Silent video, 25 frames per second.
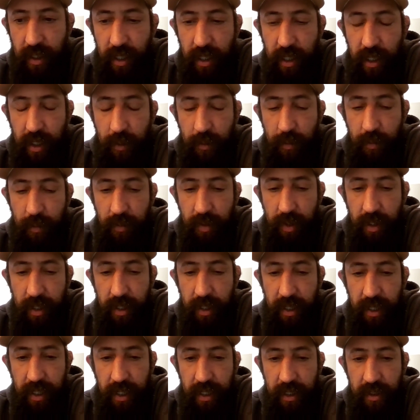um,
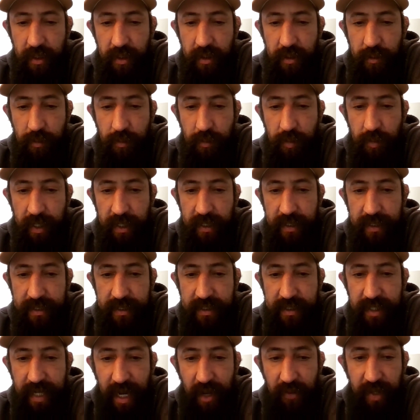and
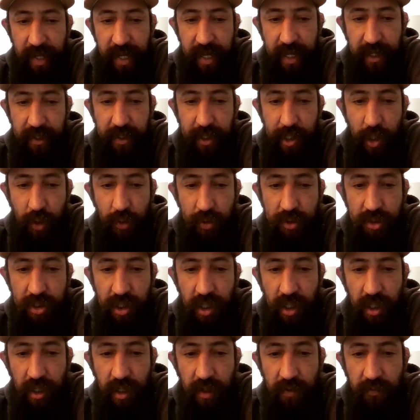he's now the head
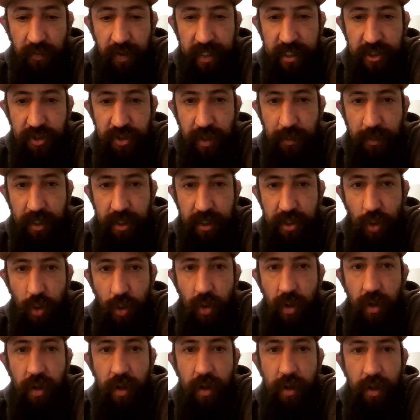coach of Extreme
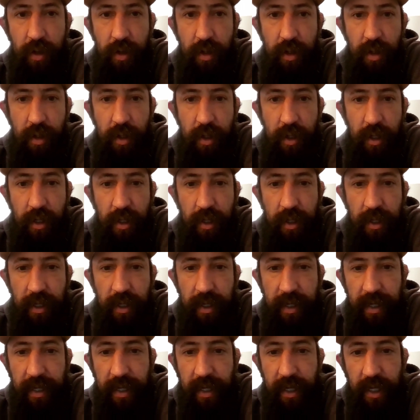Couture.
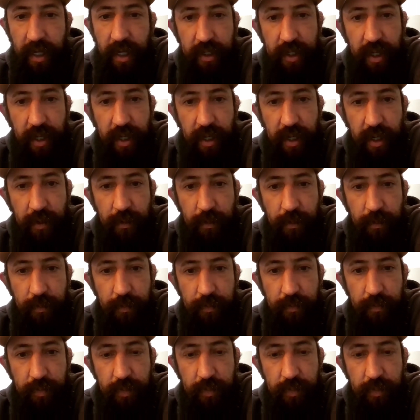Okay. And uh,